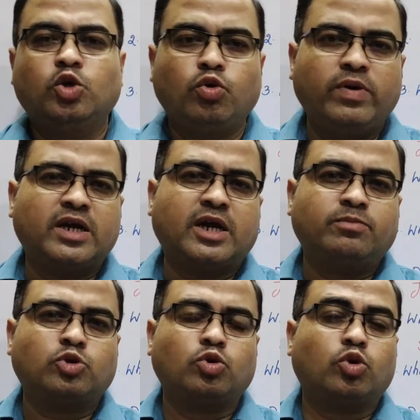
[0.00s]
You will
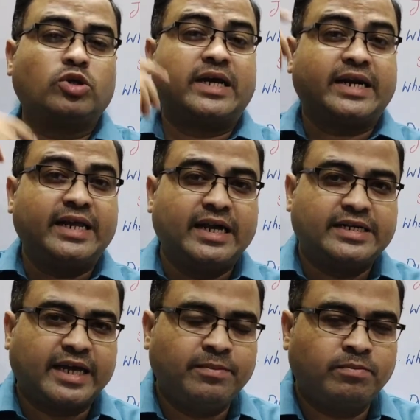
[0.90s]
come to know the
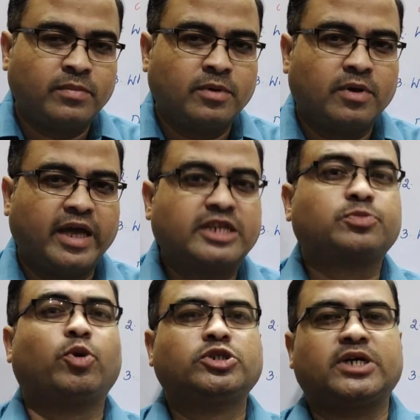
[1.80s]
real-time
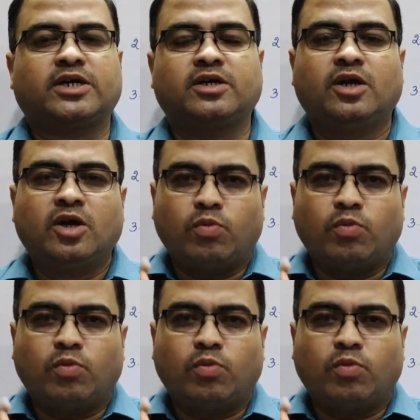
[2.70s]
exposure.